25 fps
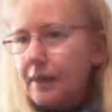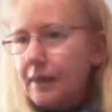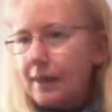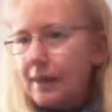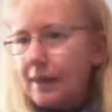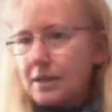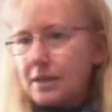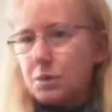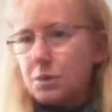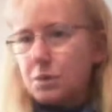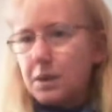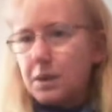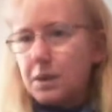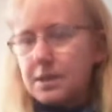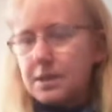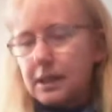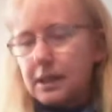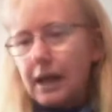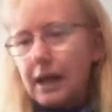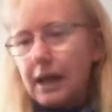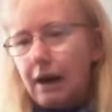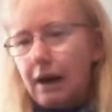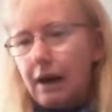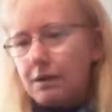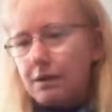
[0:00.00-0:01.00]
that's what it's
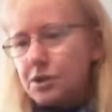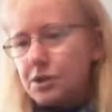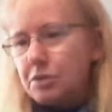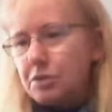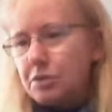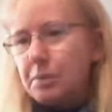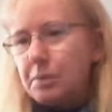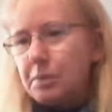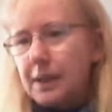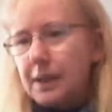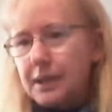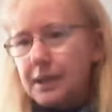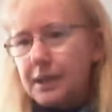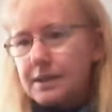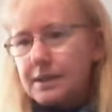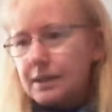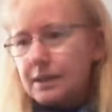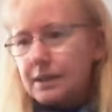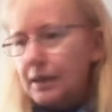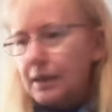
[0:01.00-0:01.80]
encouraged to be.